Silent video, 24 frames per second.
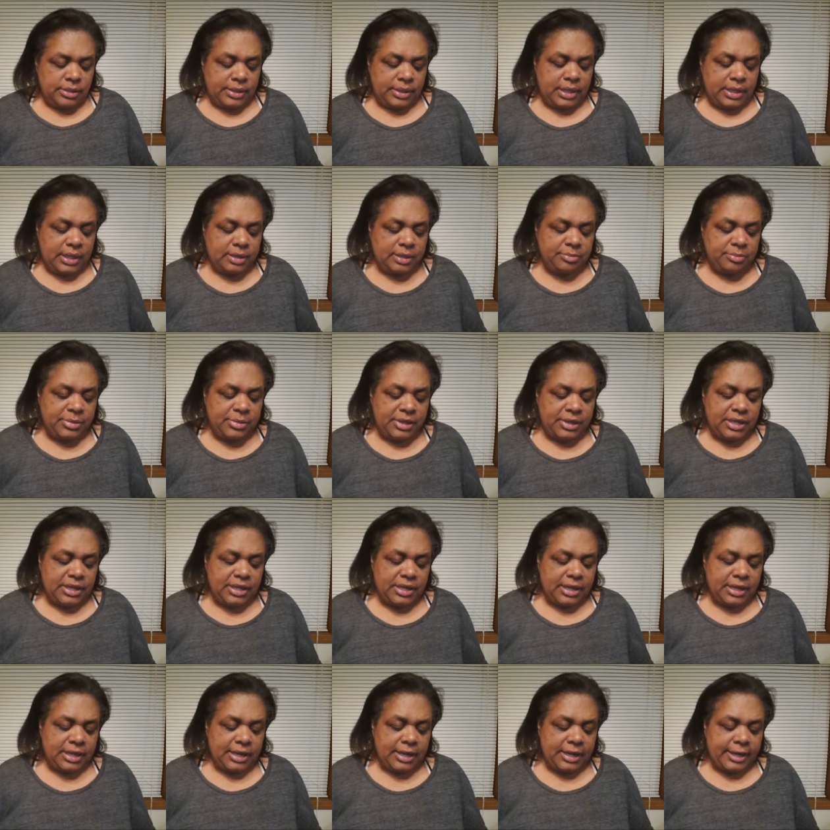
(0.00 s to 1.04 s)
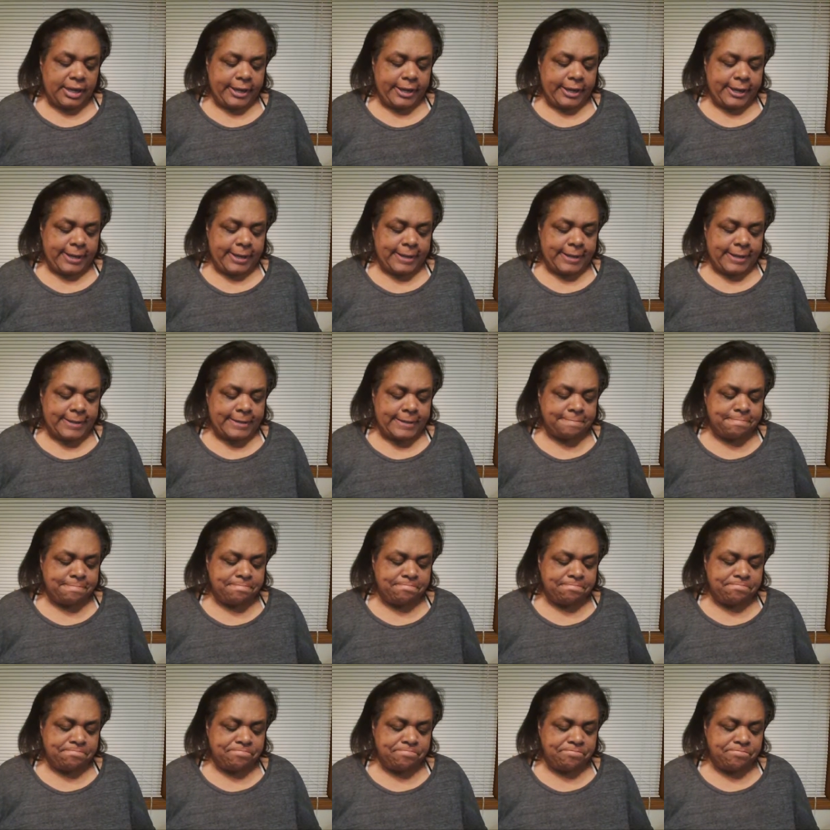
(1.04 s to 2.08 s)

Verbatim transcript: can be a um,